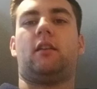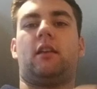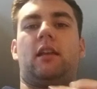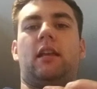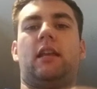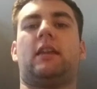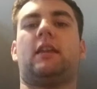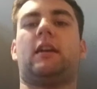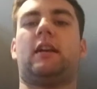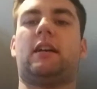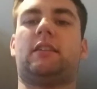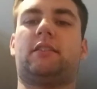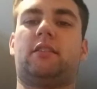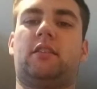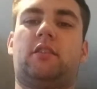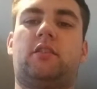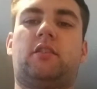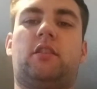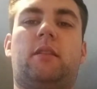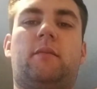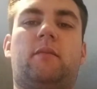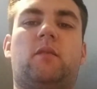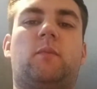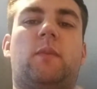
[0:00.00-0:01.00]
Guys, it's
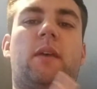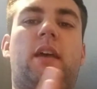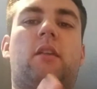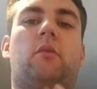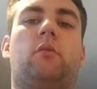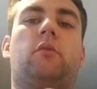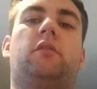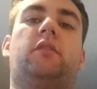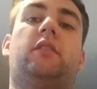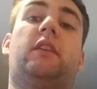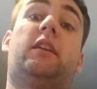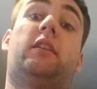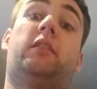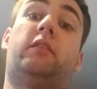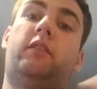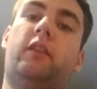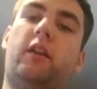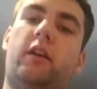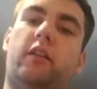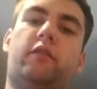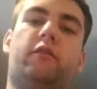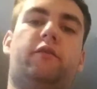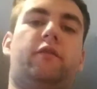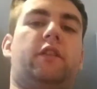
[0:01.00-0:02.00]
James back with yet
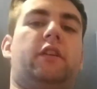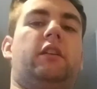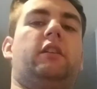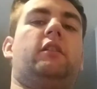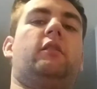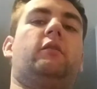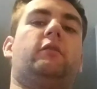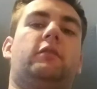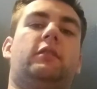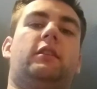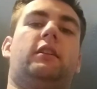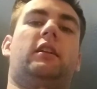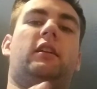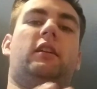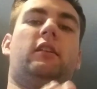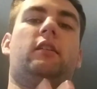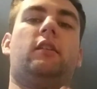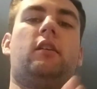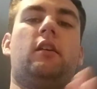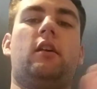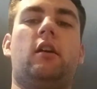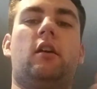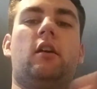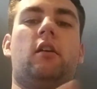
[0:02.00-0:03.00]
another video today
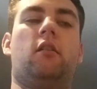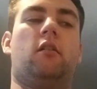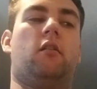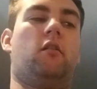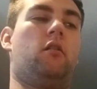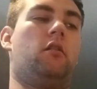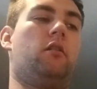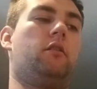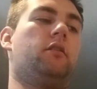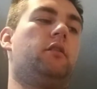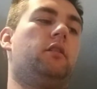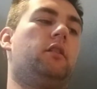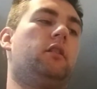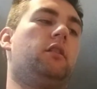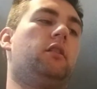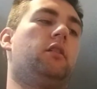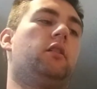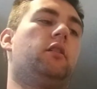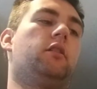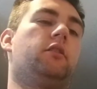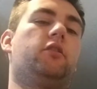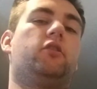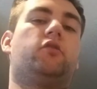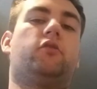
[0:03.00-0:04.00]
on the
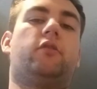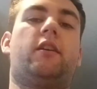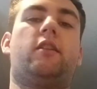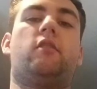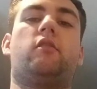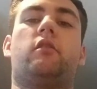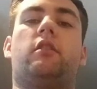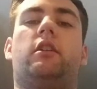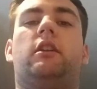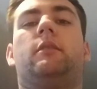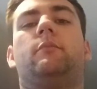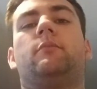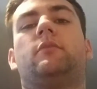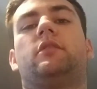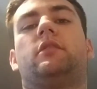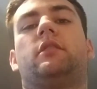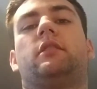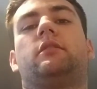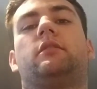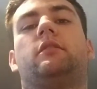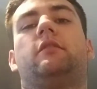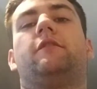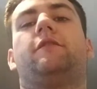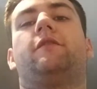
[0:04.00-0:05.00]
Drieger
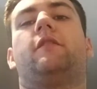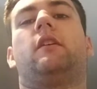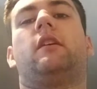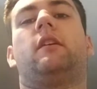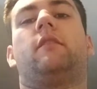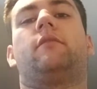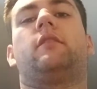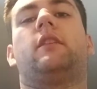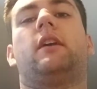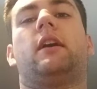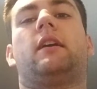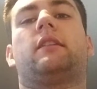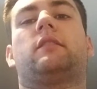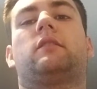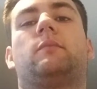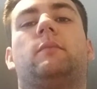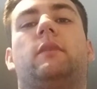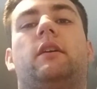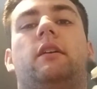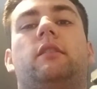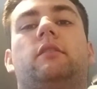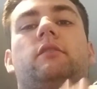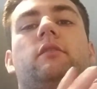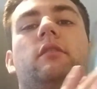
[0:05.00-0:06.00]
M65 gas
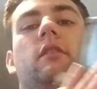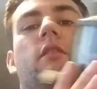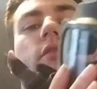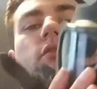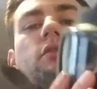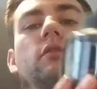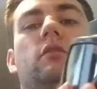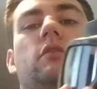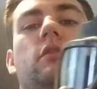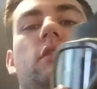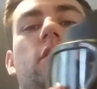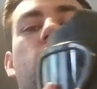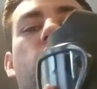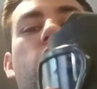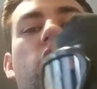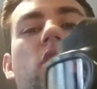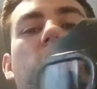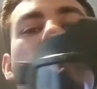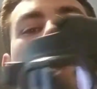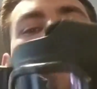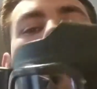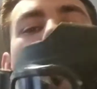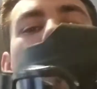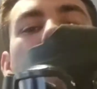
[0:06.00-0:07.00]
mask. Now this is a
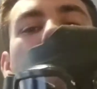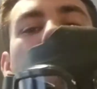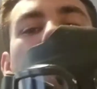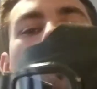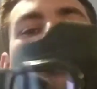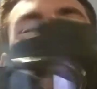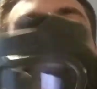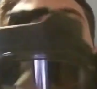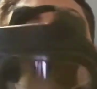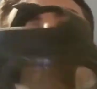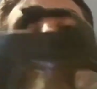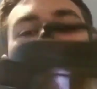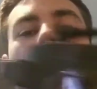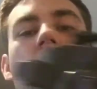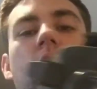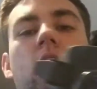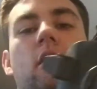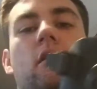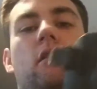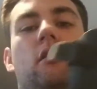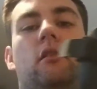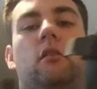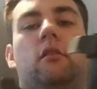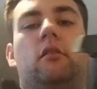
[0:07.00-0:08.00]
German build.
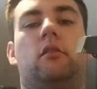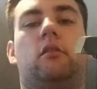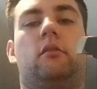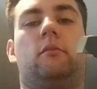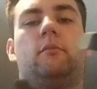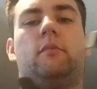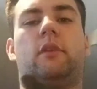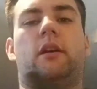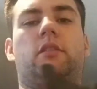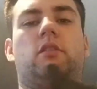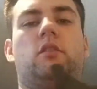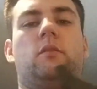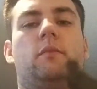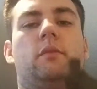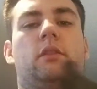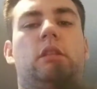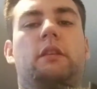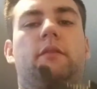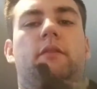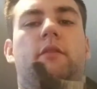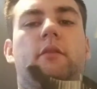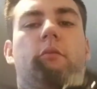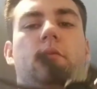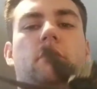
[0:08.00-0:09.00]
I do
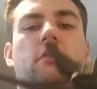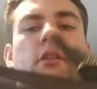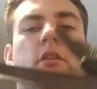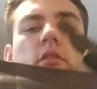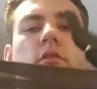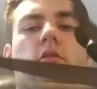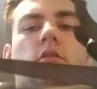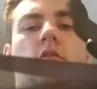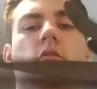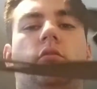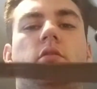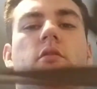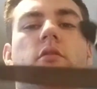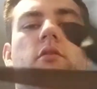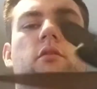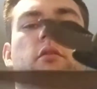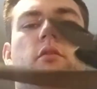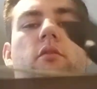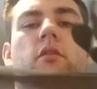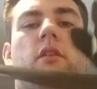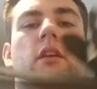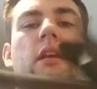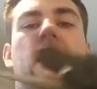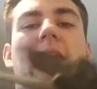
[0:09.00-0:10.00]
believe it was in use
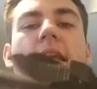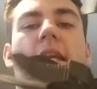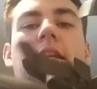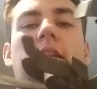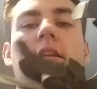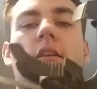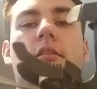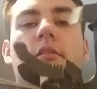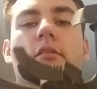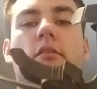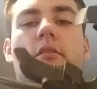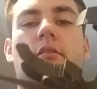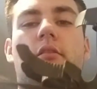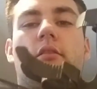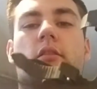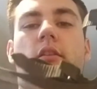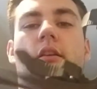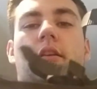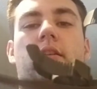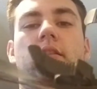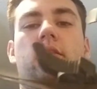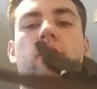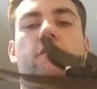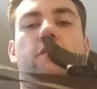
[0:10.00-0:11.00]
until the 80s
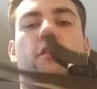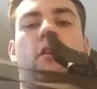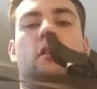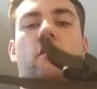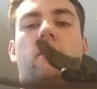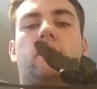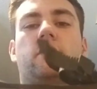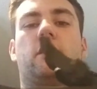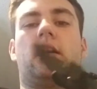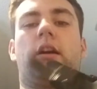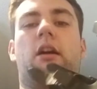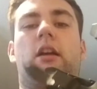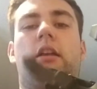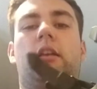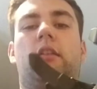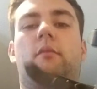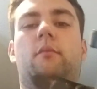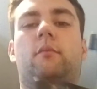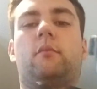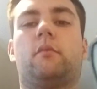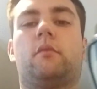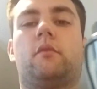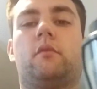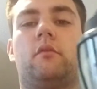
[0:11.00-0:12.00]
as far as I
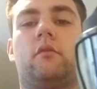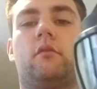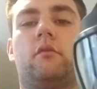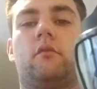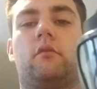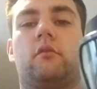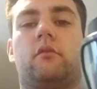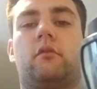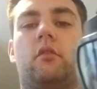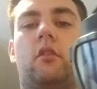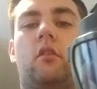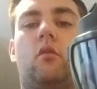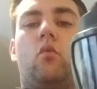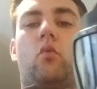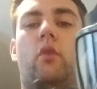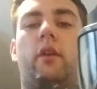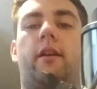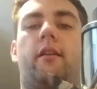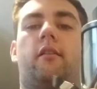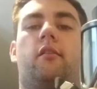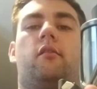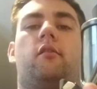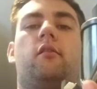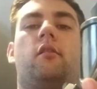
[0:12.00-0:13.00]
am
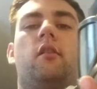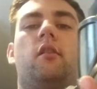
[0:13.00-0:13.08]
aware.